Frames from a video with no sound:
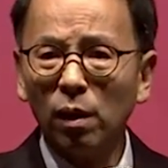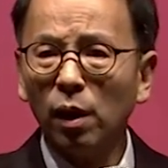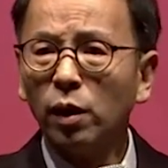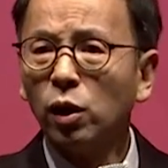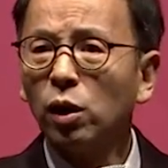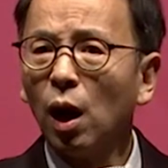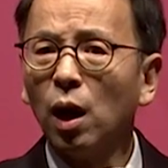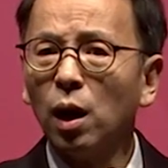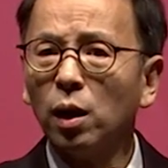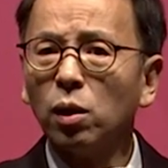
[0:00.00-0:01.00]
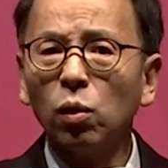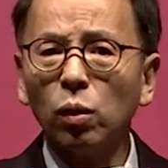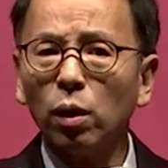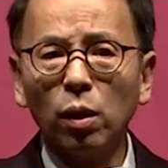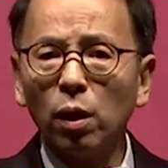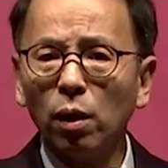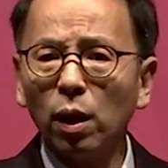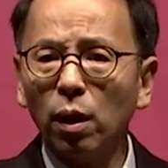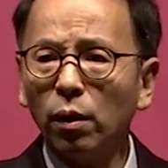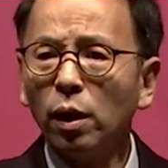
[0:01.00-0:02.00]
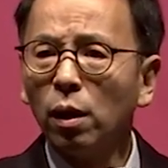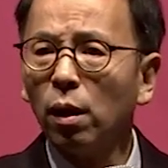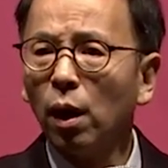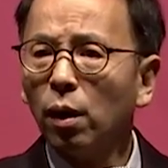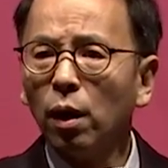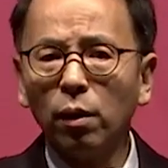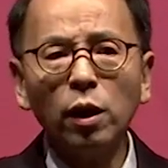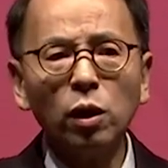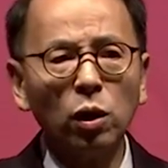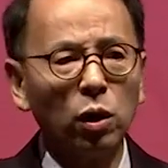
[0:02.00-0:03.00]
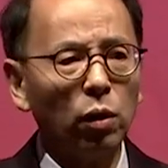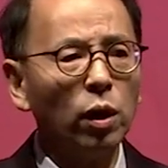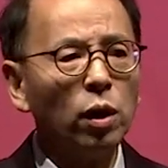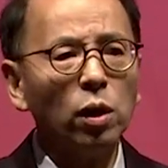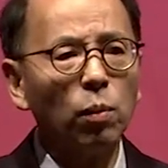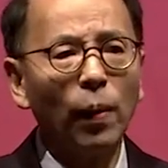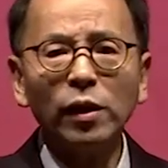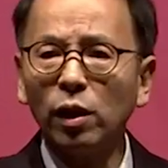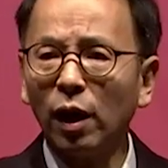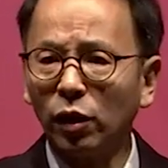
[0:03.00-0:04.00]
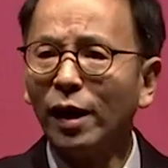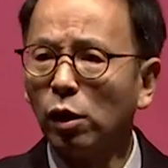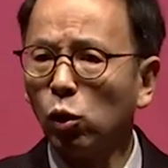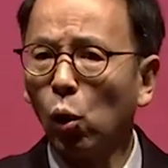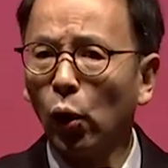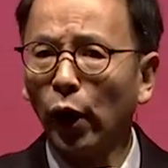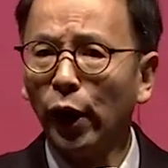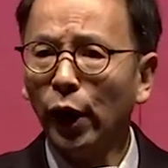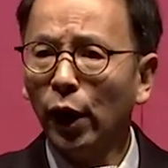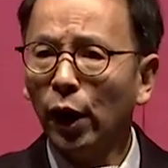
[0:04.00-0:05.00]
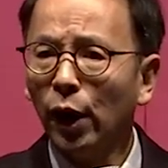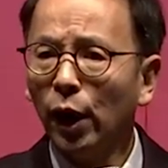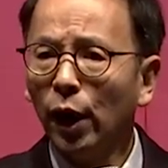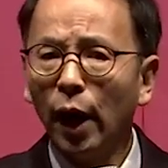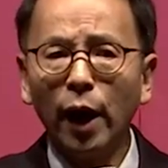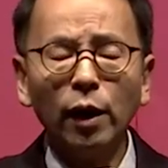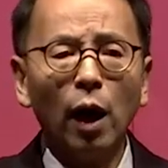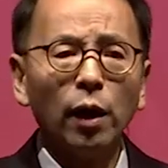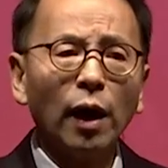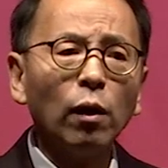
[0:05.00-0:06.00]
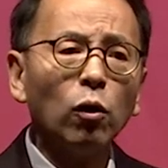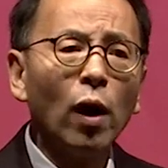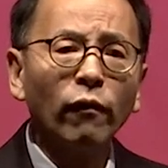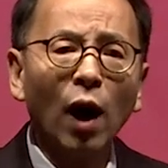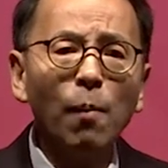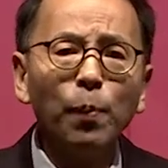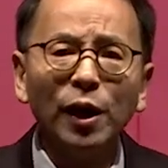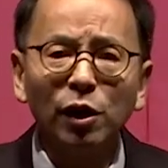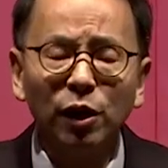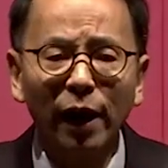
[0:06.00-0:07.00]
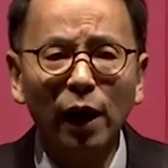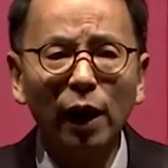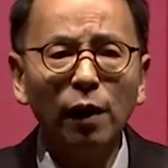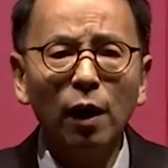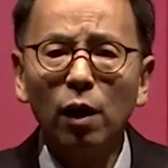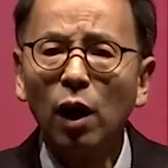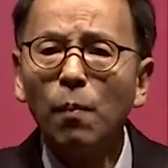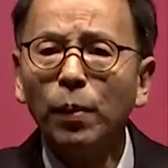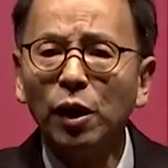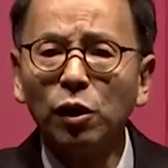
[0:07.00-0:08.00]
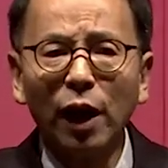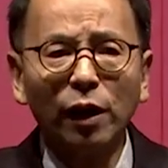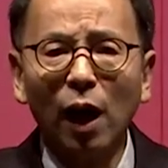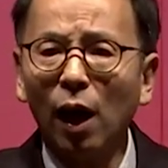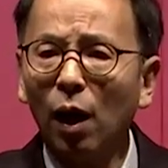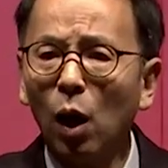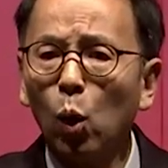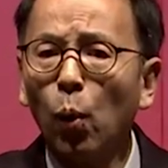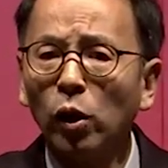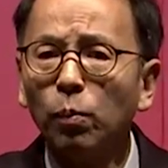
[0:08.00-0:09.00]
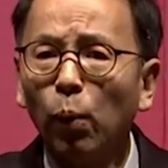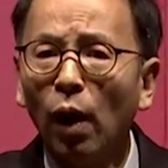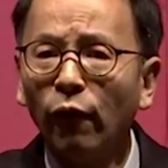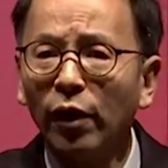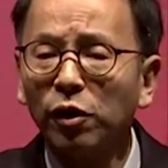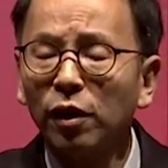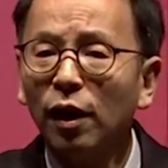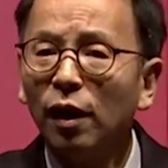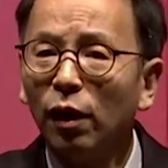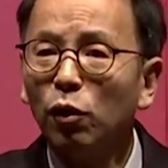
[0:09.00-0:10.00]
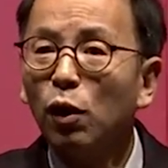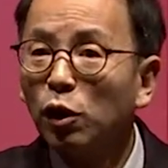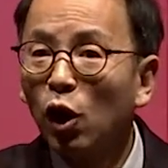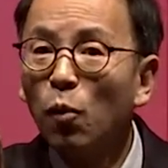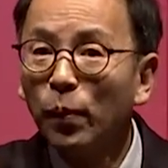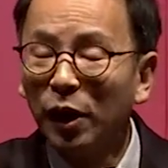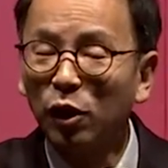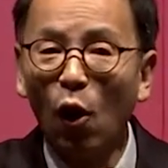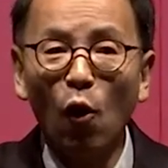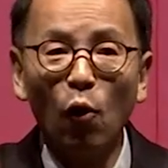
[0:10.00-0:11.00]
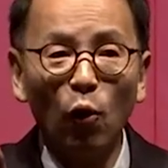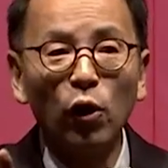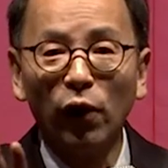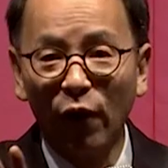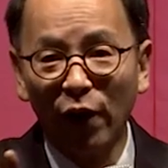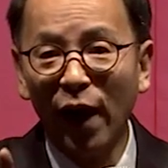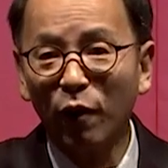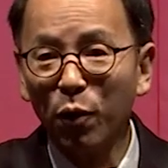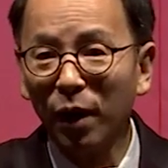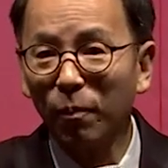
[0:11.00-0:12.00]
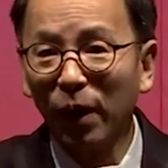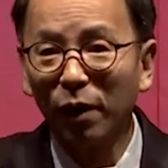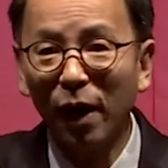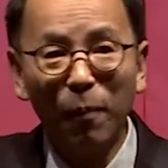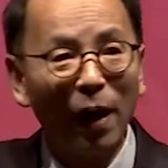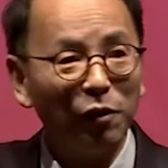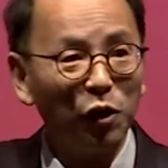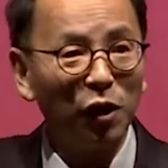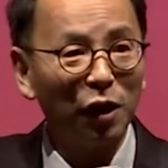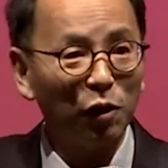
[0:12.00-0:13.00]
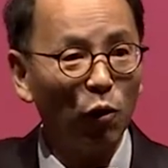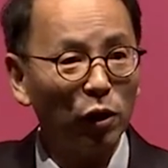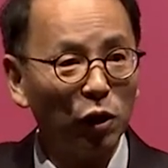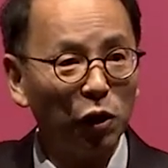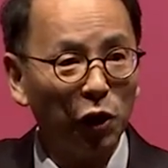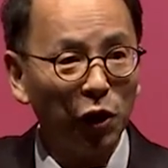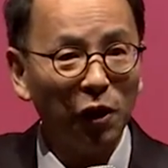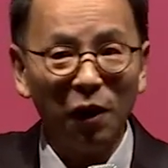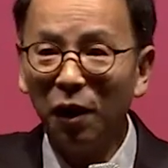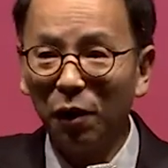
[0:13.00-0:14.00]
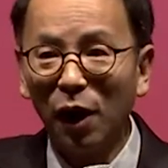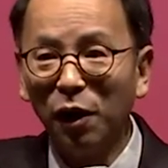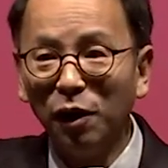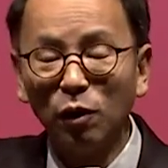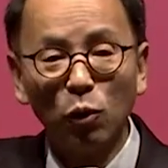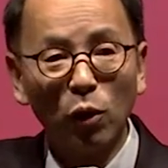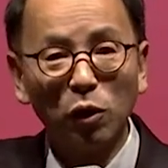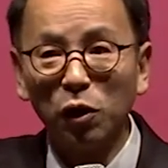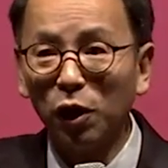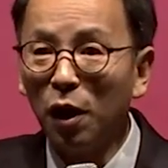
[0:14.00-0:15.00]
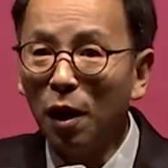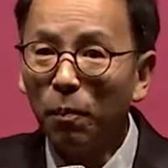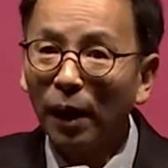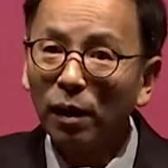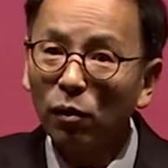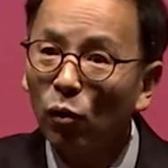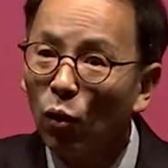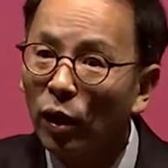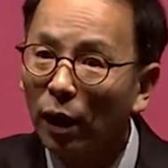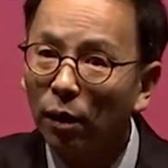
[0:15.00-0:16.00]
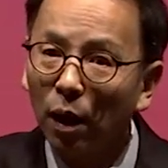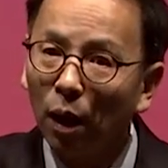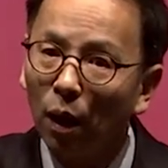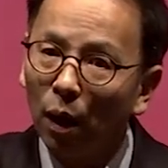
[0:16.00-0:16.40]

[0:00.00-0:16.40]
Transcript: It's so this is basically a debt story, and then you have companies that are reporting profits. U.S. companies all look very healthy because their balance sheet looks good, their earnings looks good. But you look at the